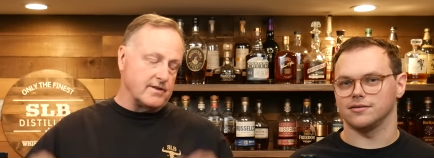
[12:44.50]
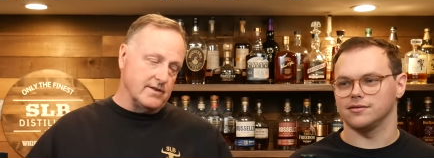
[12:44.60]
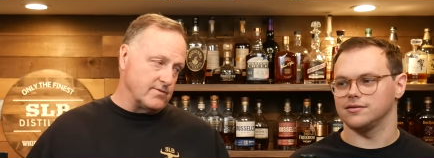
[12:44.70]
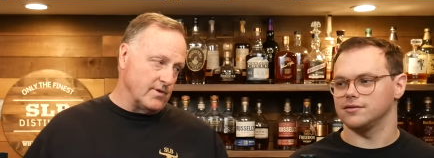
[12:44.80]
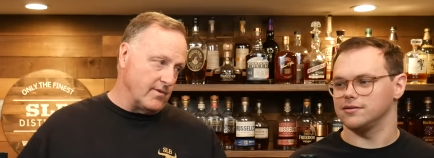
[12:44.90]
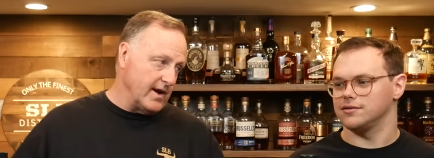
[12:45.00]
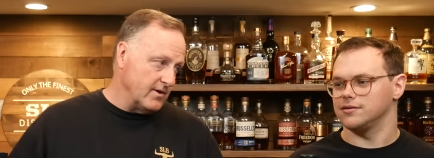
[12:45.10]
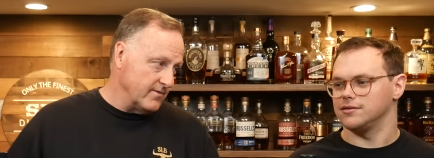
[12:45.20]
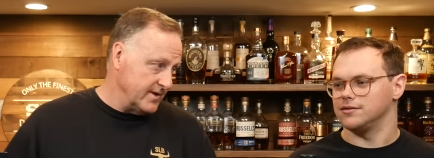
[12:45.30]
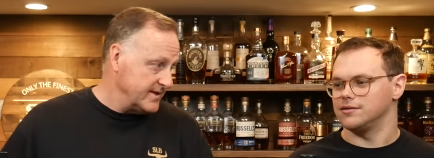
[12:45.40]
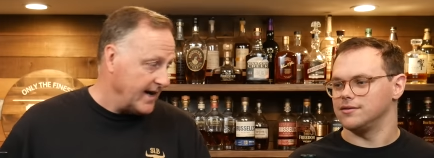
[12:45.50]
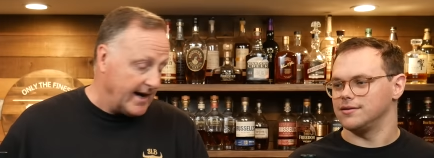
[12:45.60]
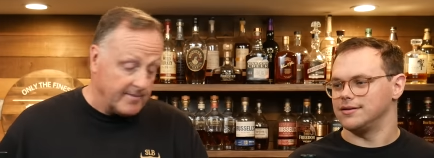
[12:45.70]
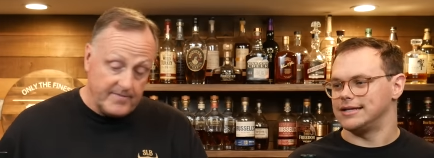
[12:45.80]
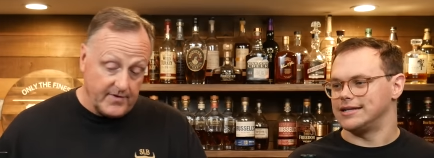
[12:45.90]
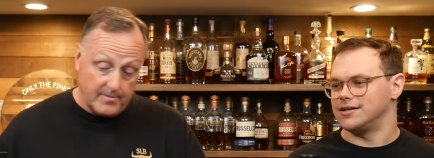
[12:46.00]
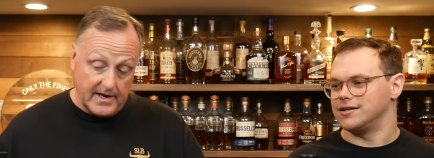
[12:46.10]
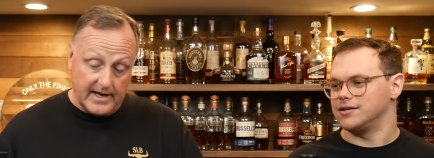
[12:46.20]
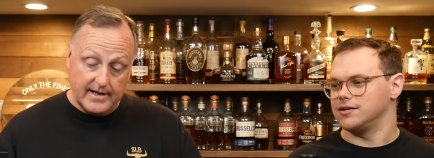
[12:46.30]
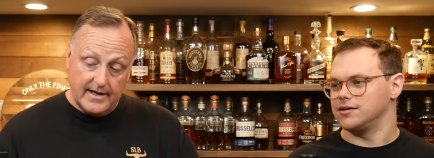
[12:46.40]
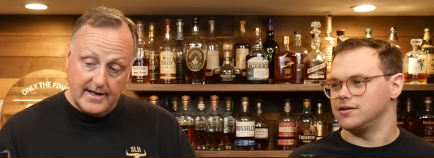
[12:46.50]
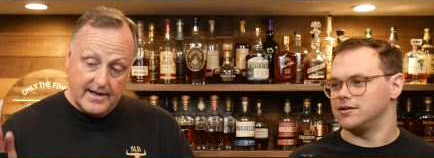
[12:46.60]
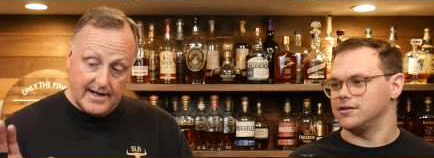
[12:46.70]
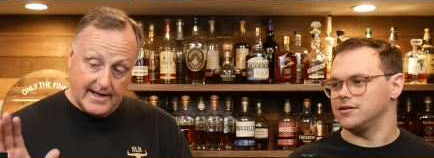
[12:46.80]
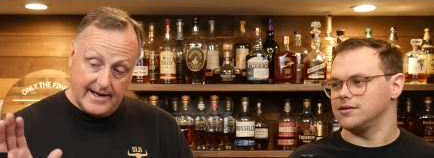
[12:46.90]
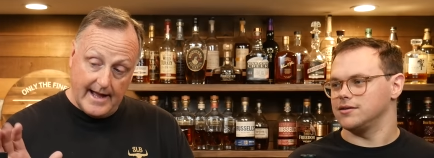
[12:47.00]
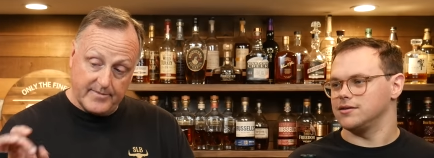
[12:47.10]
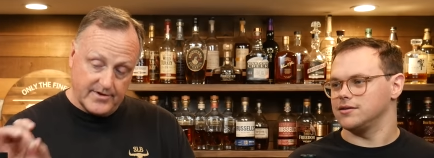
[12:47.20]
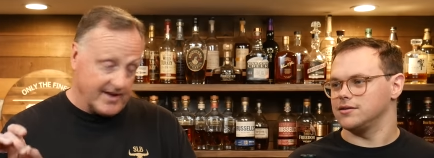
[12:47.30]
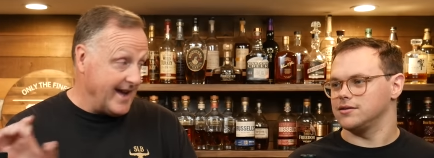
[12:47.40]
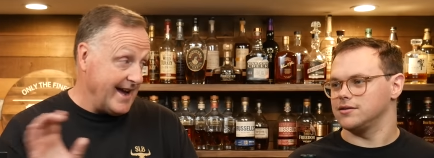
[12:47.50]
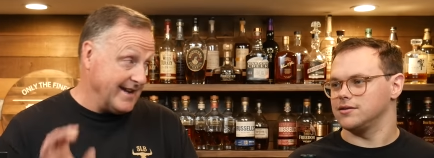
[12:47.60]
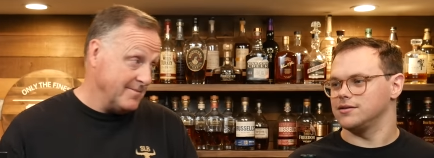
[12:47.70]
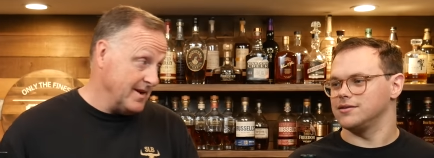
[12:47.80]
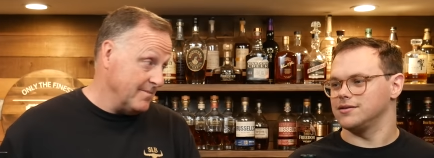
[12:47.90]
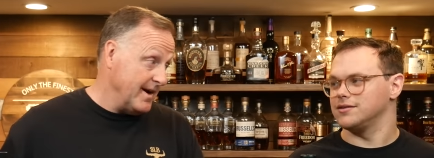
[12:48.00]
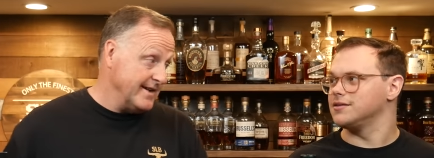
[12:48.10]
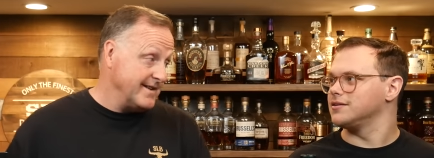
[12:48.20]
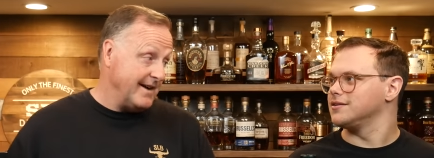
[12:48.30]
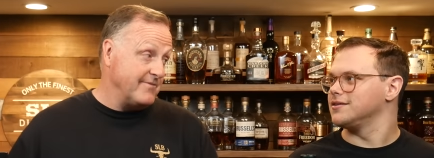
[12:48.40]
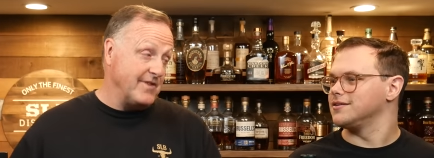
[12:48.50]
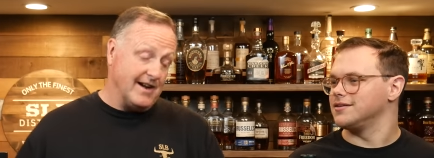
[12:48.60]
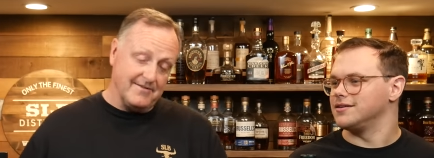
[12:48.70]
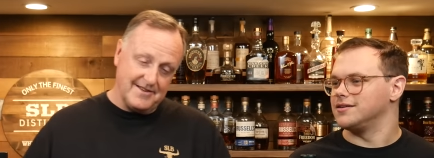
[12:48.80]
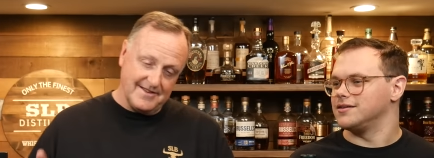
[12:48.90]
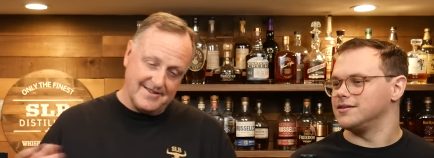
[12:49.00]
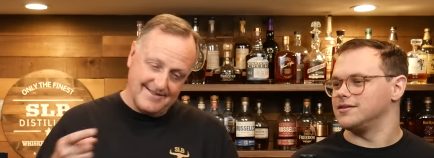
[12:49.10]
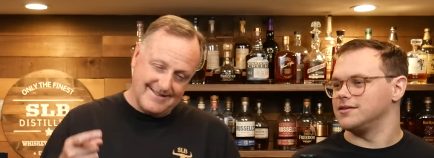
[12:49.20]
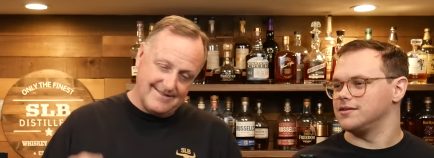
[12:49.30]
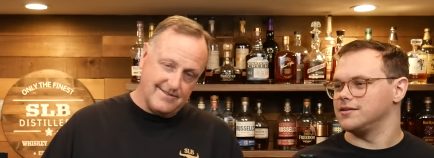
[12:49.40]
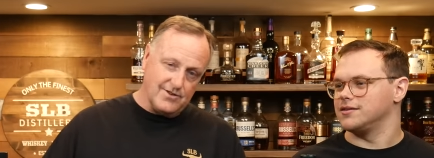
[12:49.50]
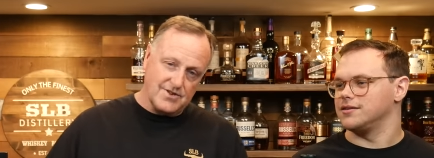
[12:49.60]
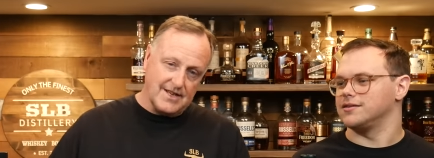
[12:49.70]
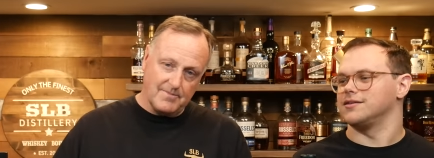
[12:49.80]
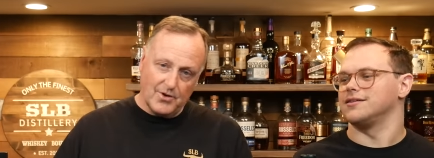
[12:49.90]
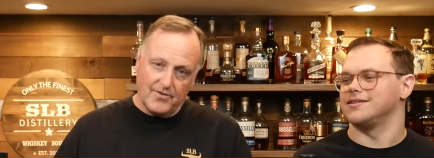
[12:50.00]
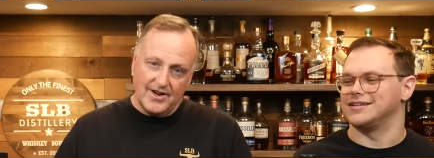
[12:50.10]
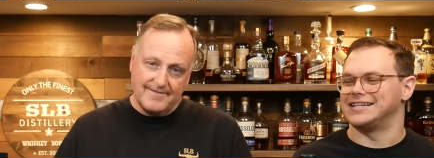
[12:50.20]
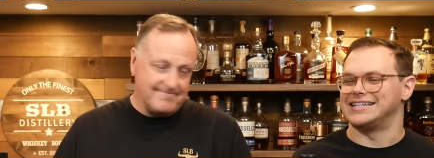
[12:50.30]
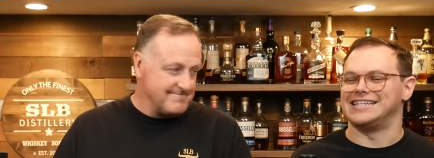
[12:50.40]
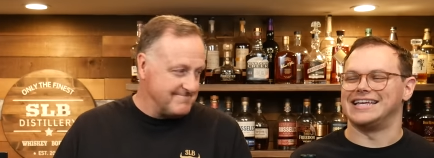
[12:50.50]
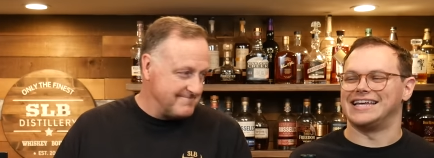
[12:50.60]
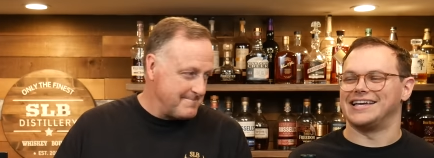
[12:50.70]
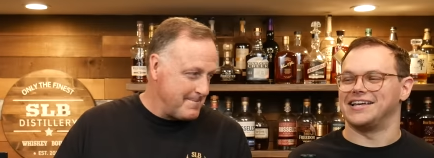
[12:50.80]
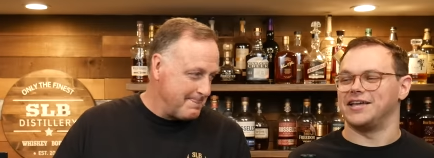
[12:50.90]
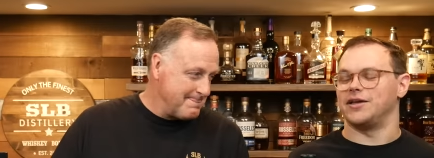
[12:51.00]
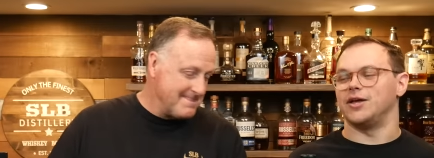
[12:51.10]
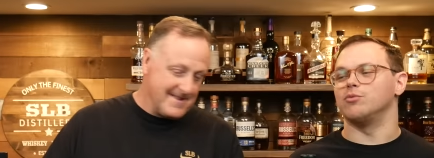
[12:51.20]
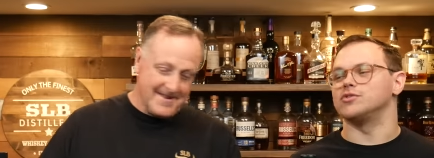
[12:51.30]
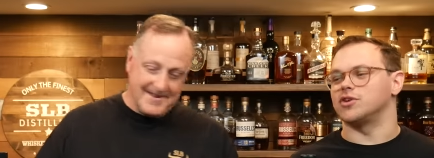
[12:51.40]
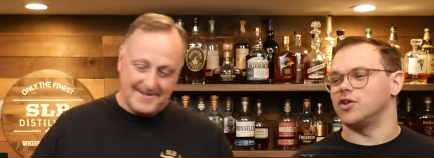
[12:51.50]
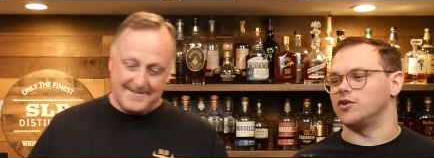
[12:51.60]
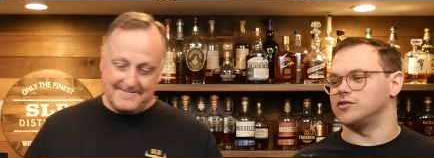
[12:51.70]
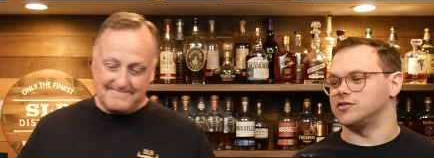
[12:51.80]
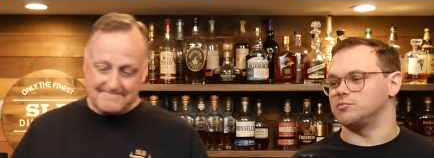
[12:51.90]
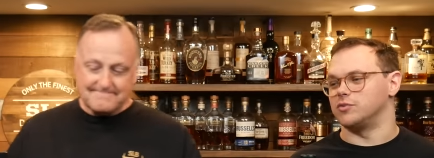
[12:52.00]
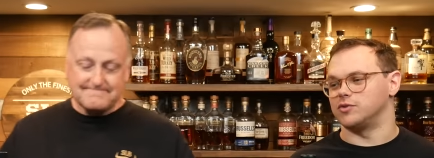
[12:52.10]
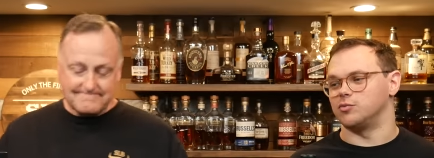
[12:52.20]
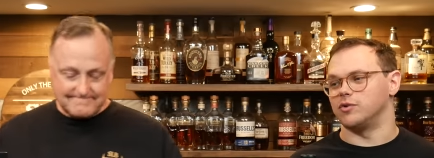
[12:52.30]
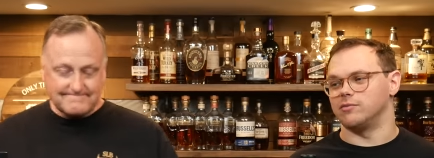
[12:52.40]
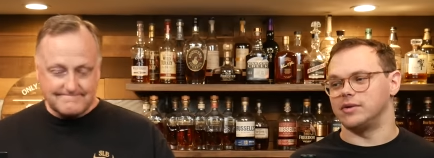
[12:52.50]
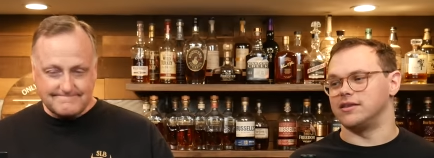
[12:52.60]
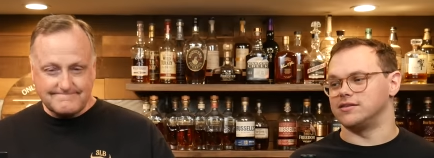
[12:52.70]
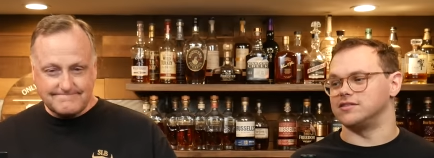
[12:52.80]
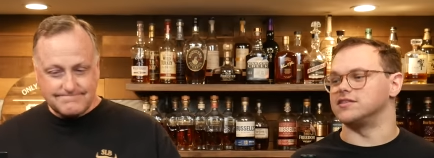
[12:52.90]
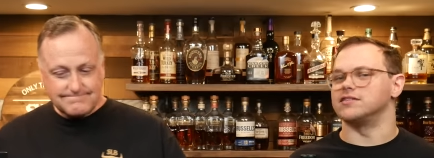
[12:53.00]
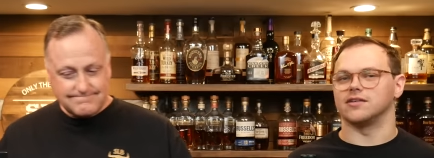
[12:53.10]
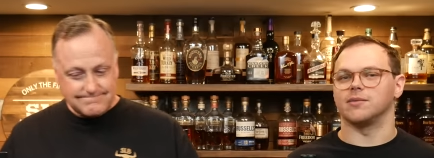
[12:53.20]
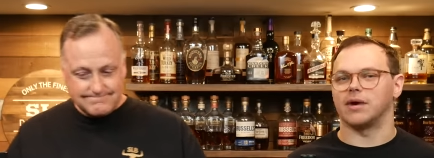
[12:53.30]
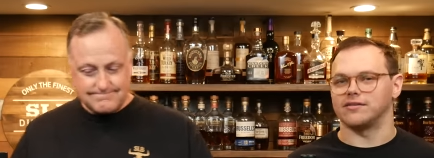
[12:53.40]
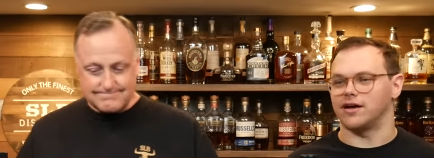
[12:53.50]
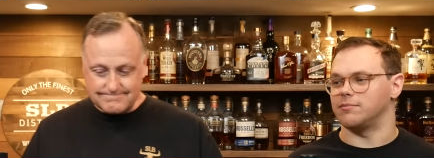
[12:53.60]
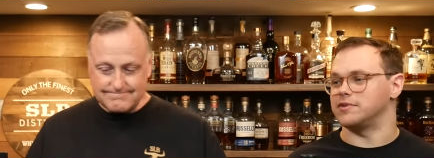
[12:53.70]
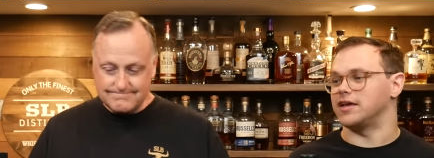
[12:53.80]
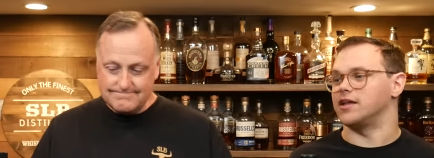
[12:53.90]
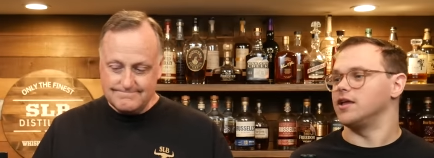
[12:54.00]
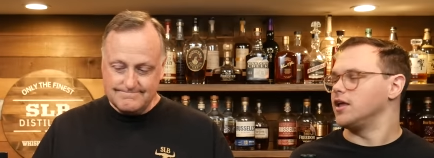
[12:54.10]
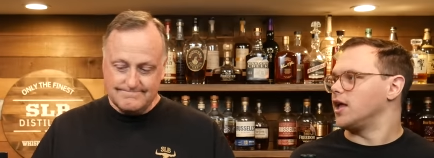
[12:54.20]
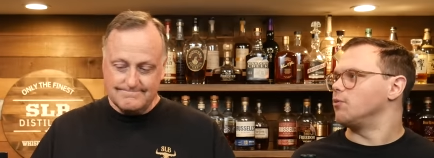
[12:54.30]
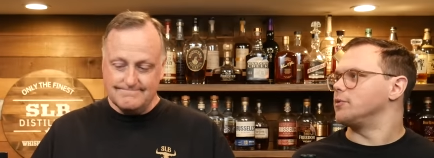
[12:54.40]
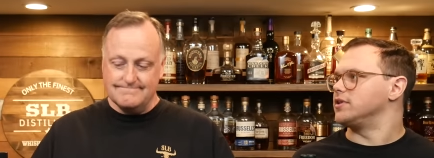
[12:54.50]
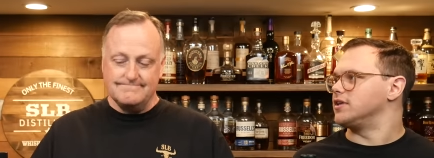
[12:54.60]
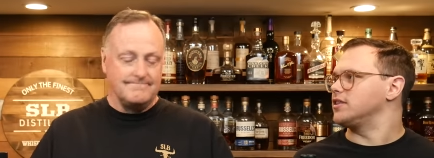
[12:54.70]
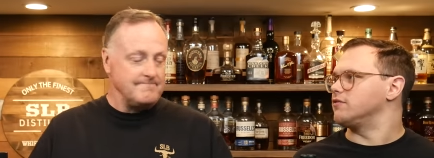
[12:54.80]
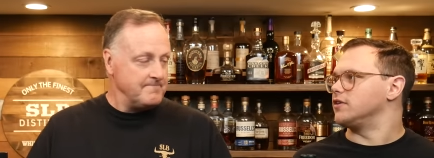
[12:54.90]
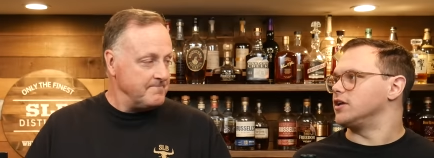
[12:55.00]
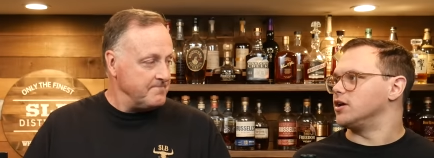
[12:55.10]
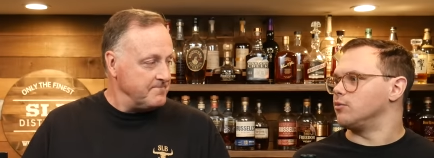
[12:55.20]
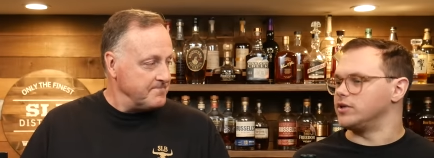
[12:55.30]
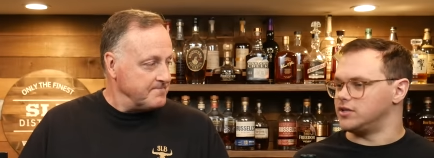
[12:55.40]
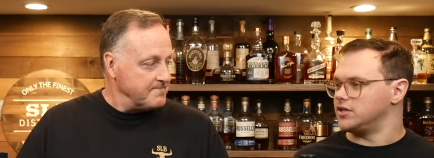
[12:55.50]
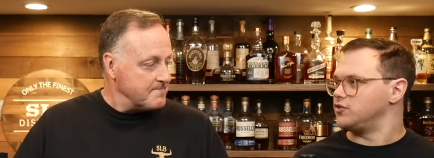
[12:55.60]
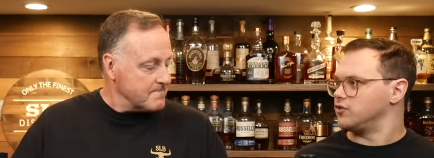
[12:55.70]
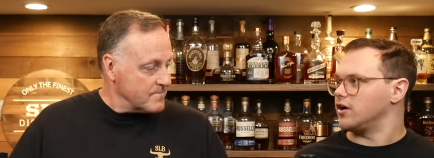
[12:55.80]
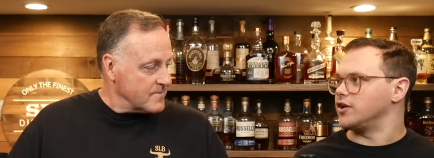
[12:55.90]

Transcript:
Speaker 1: this one right over the top for me it absolutely had to be in my top five since you skipped over it
Speaker 2: yeah it, it was close this, this would have been this is easily in my top 10 and when we did the video we did try